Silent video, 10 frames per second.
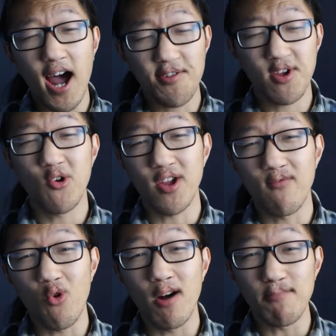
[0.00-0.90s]
How's it going,
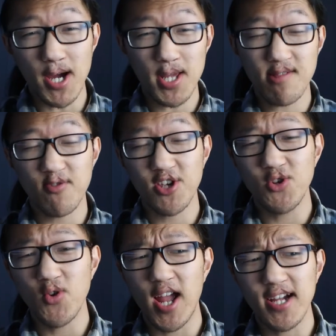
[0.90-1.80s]
everyone? My name is
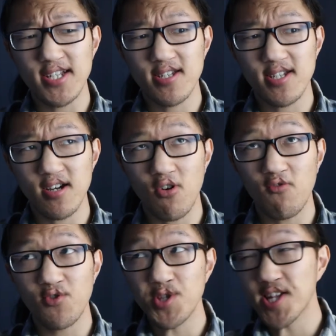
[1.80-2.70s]
BQ, and
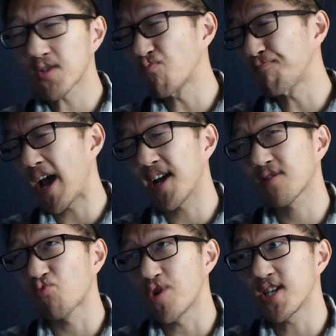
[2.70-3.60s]
over this
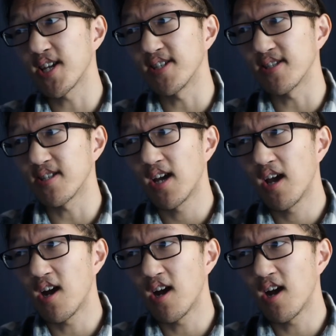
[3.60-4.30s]
past weekend,